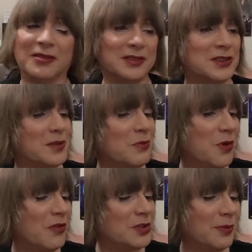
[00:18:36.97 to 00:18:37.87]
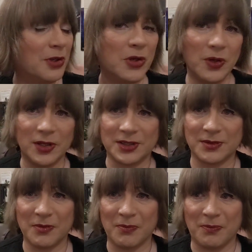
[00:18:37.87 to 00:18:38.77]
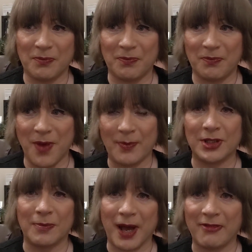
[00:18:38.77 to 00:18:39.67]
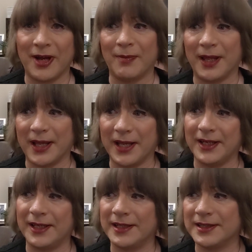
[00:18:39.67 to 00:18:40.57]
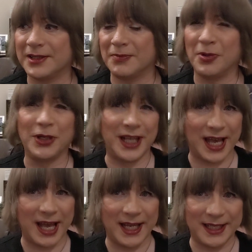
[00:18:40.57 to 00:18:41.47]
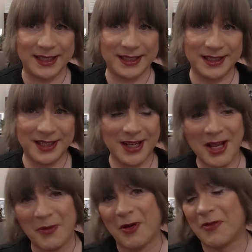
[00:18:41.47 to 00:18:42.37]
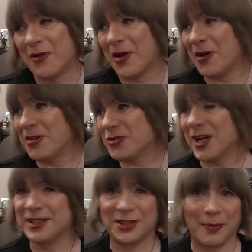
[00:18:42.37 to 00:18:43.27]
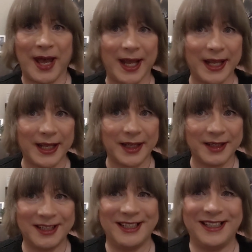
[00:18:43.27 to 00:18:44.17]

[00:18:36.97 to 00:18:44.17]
some of the coolest members of the Bat family in it, pulling a heist with trying to stop a hanging